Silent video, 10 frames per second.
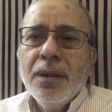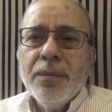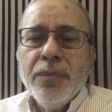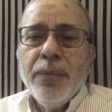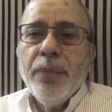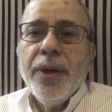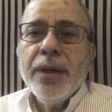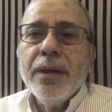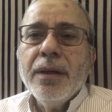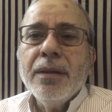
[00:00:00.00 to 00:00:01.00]
be
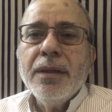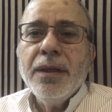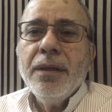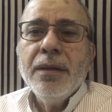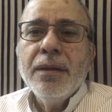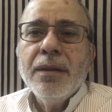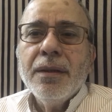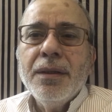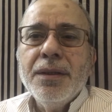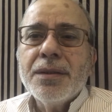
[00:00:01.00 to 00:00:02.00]
bringing the
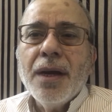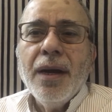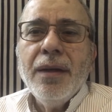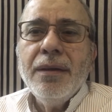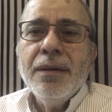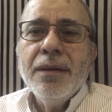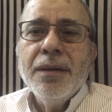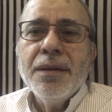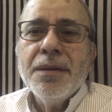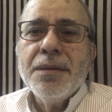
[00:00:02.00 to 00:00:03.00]
desired
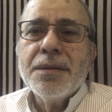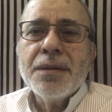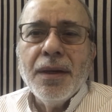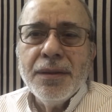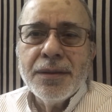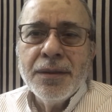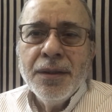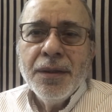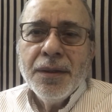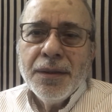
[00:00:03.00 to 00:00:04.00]
results.
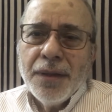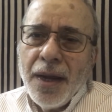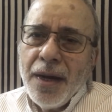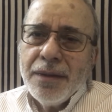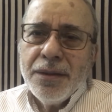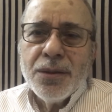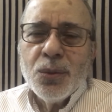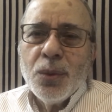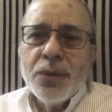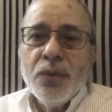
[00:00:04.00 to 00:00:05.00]
And this is
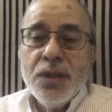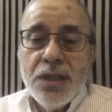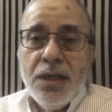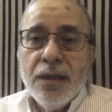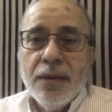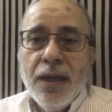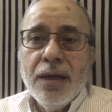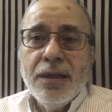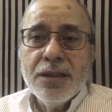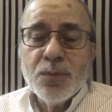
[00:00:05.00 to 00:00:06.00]
what we see,
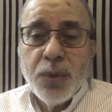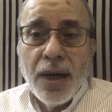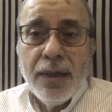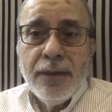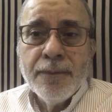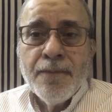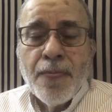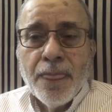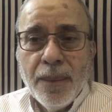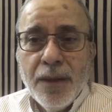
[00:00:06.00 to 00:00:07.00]
that despite
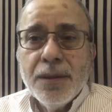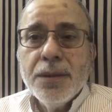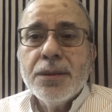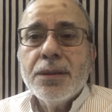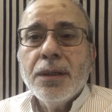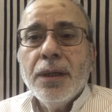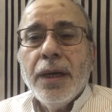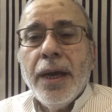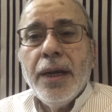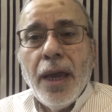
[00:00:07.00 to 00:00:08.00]
this is
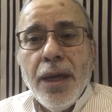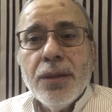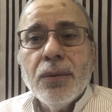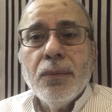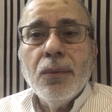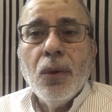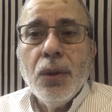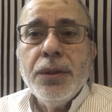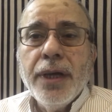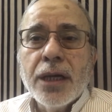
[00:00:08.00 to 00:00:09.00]
an age of
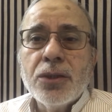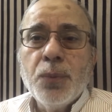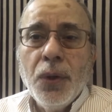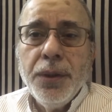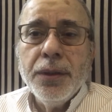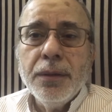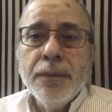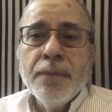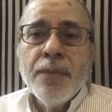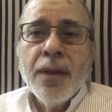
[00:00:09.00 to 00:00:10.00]
knowledge explosion,
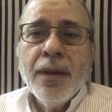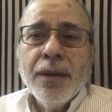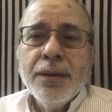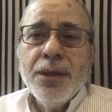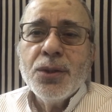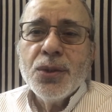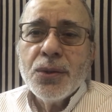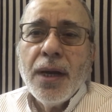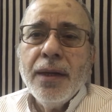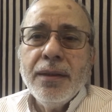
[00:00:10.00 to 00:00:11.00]
the
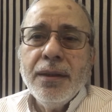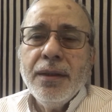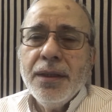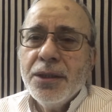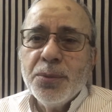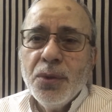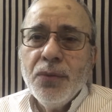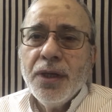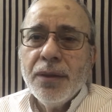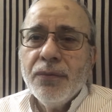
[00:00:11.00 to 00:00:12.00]
society is
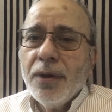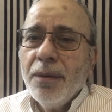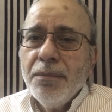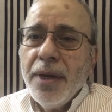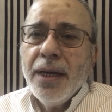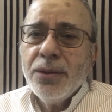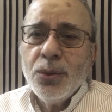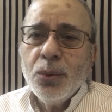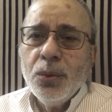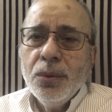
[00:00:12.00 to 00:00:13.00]
moving from bad
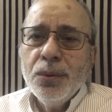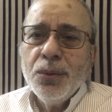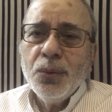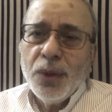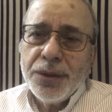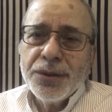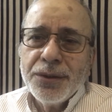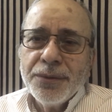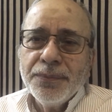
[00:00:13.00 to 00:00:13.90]
to worse.